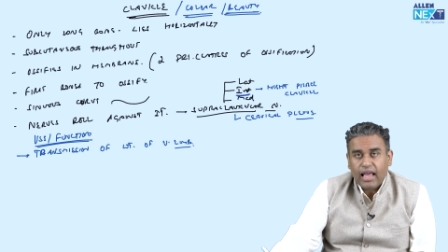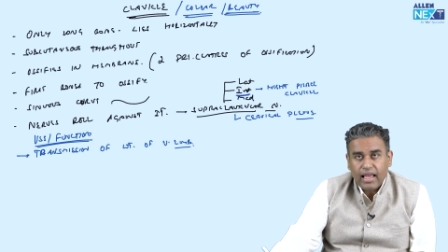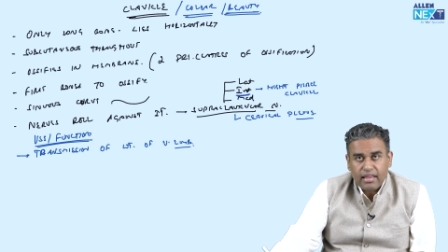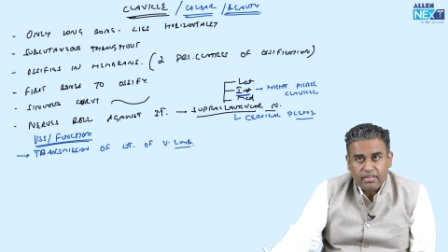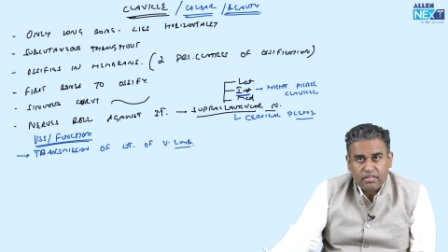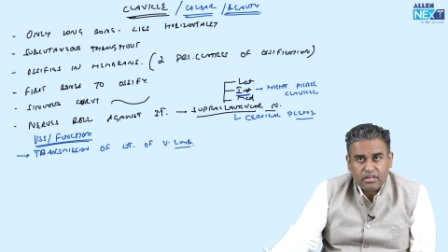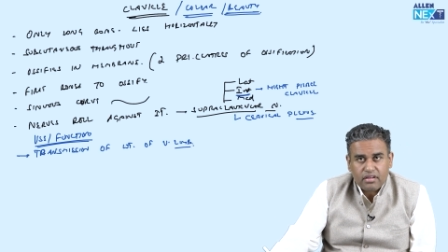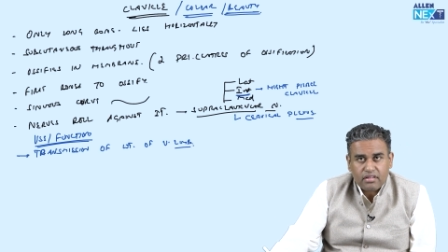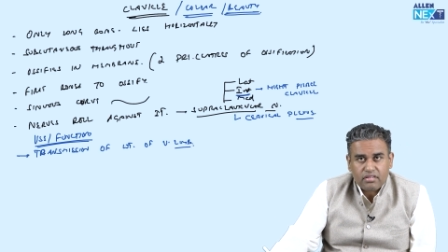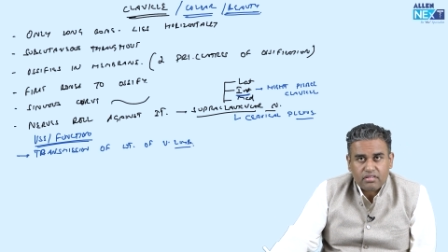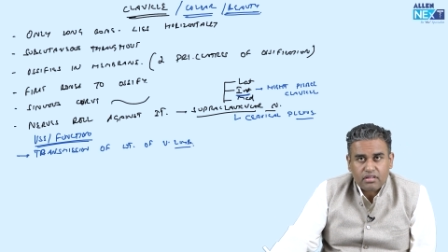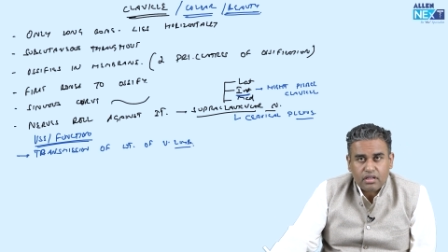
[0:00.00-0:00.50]

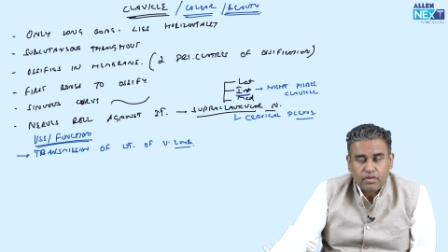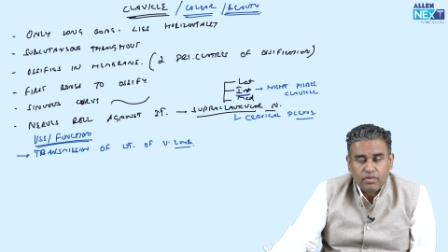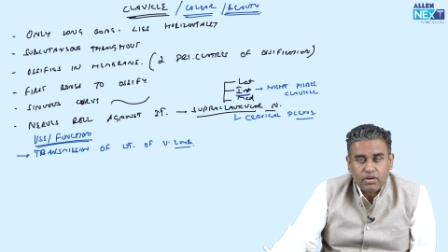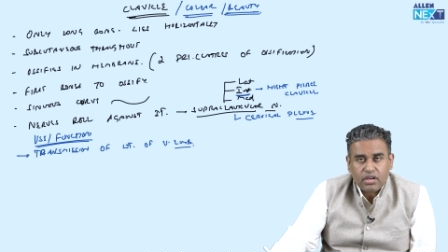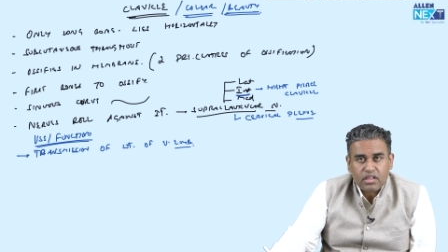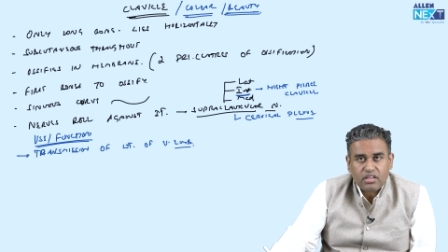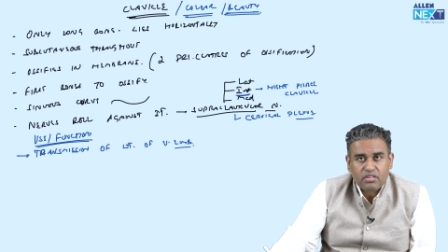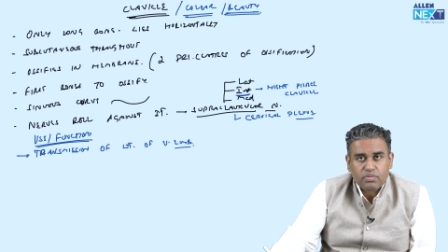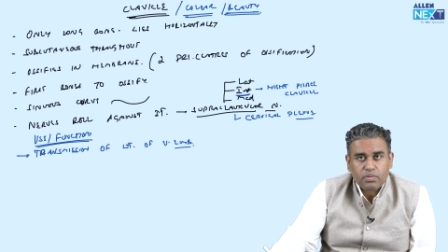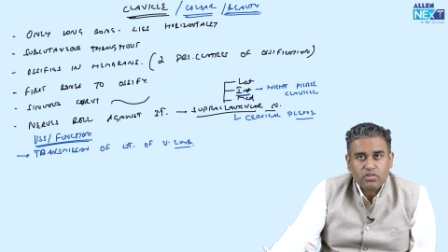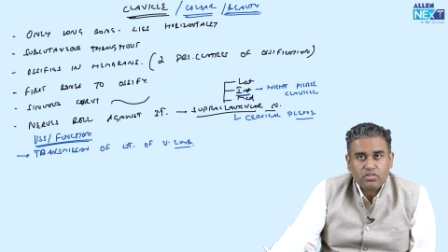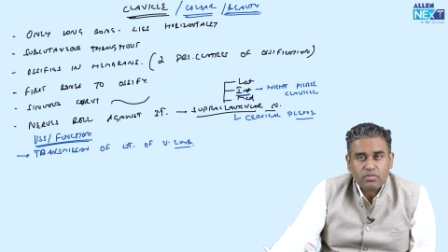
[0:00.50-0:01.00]
as it is given
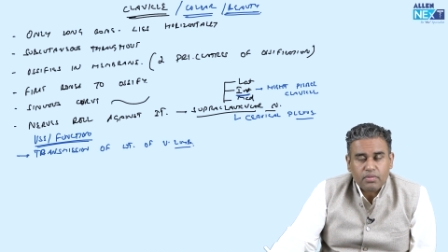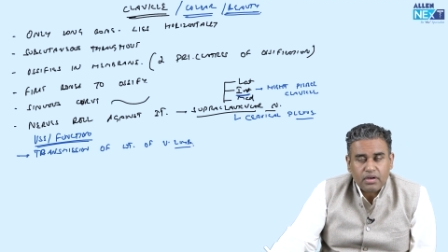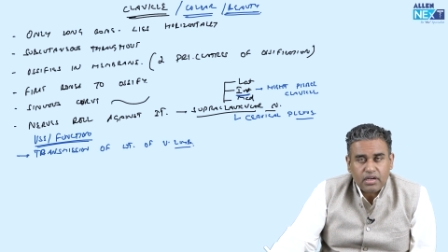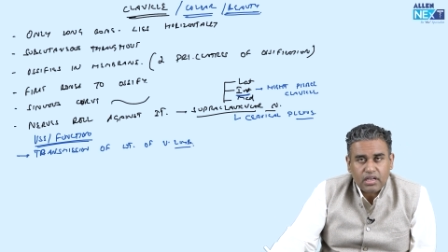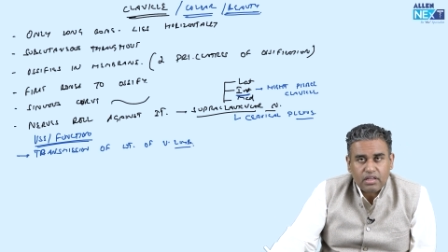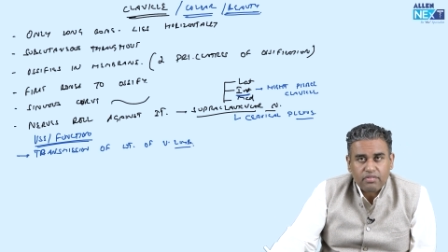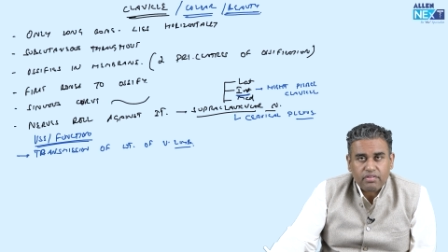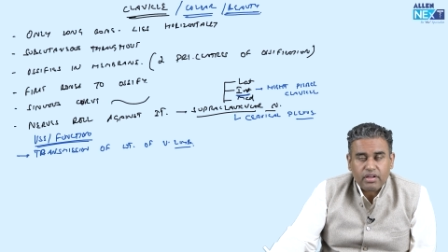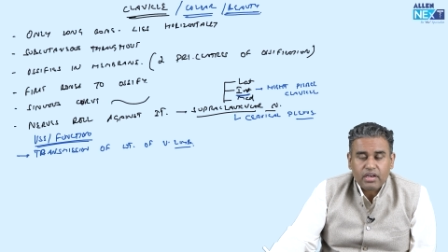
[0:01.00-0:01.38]
a responsibility,